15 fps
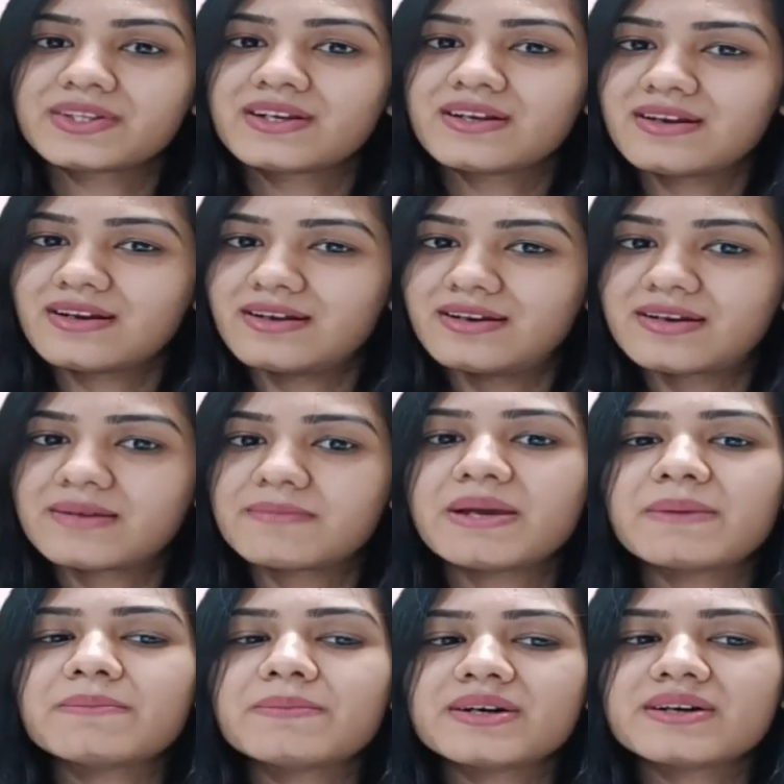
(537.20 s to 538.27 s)

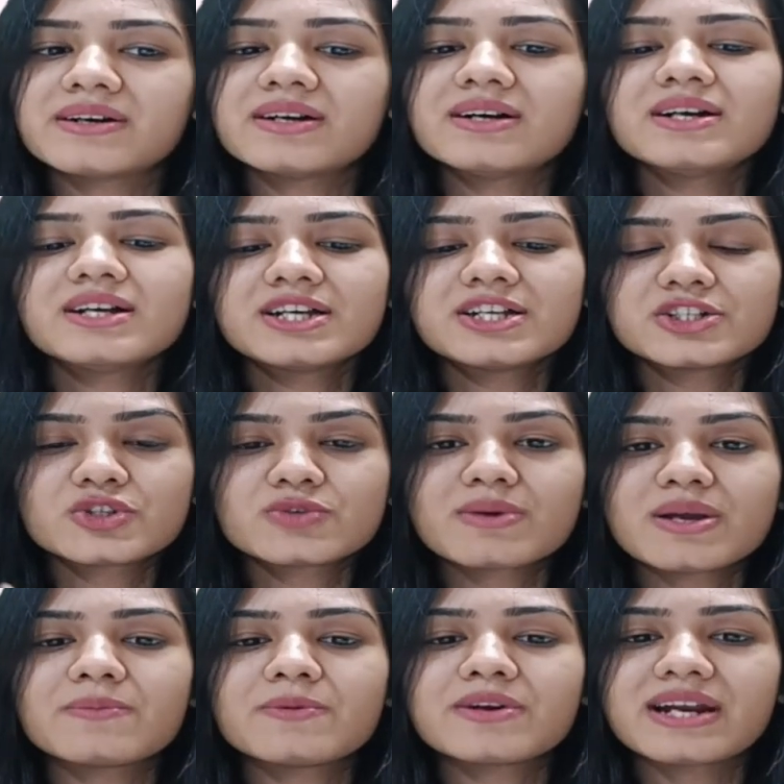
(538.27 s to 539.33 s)
Remember to
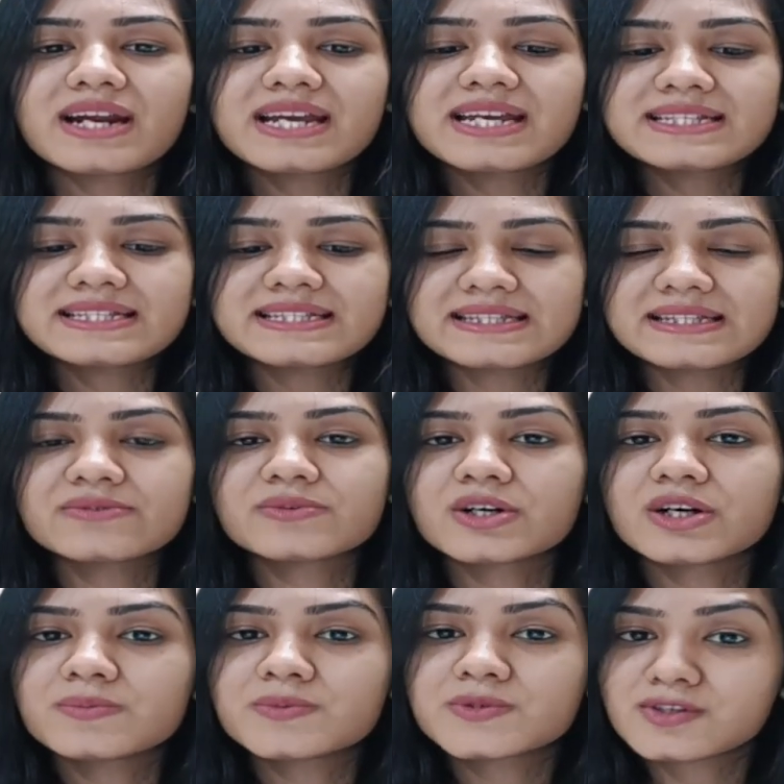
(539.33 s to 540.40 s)
memorize the verb
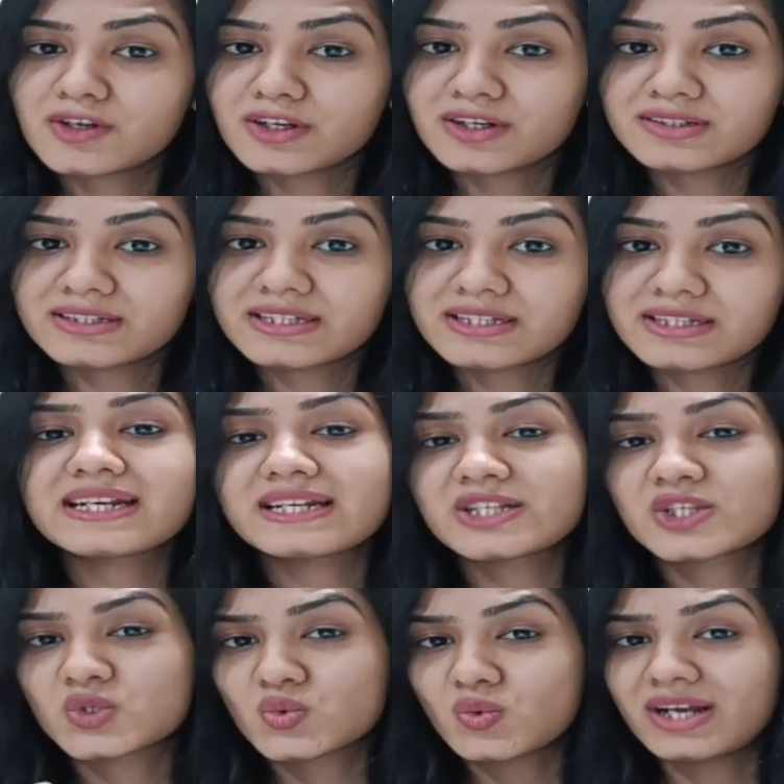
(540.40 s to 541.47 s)
sortir. It's
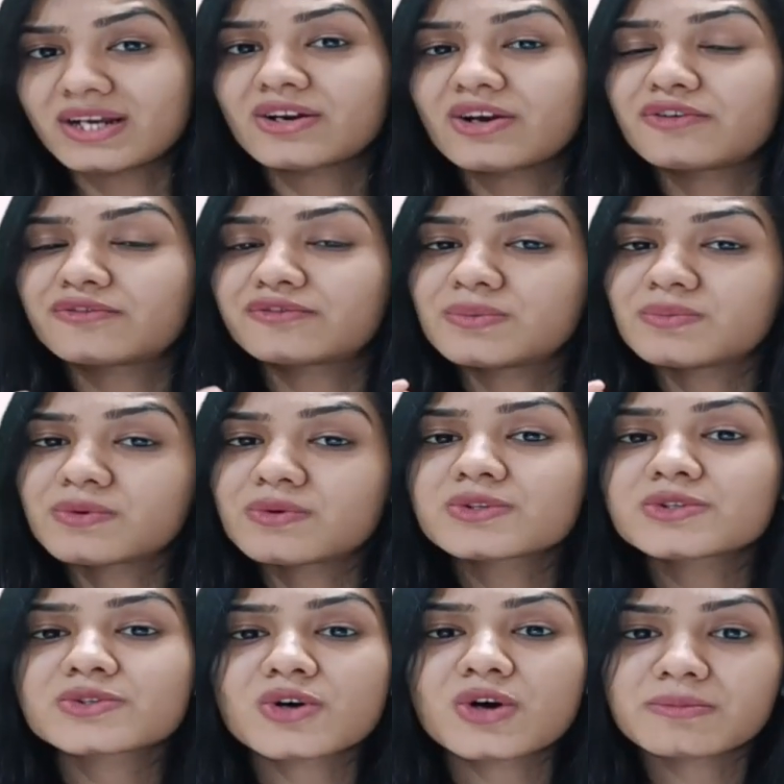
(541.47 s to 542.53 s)
one of the most
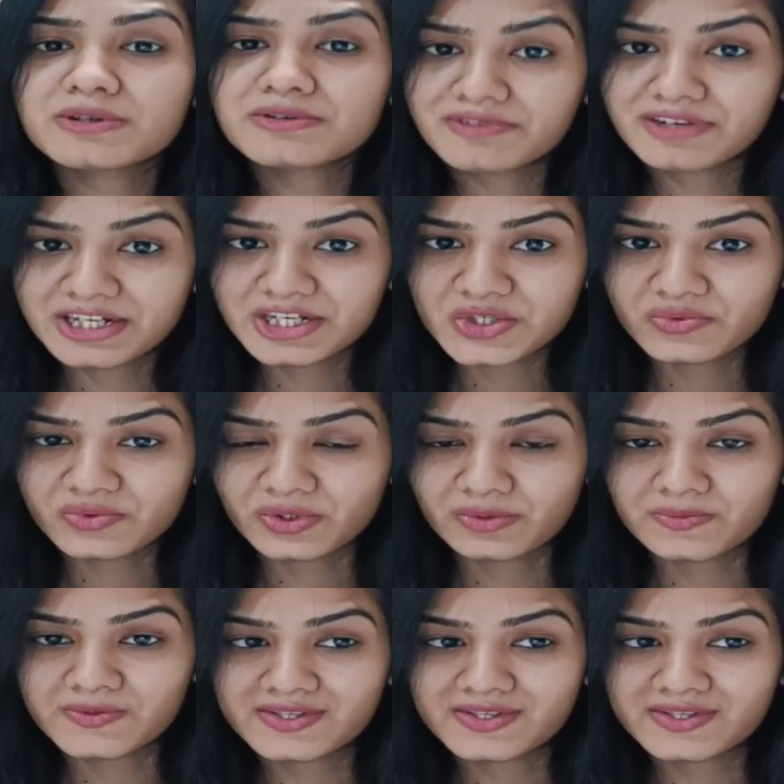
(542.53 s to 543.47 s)
common French verbs.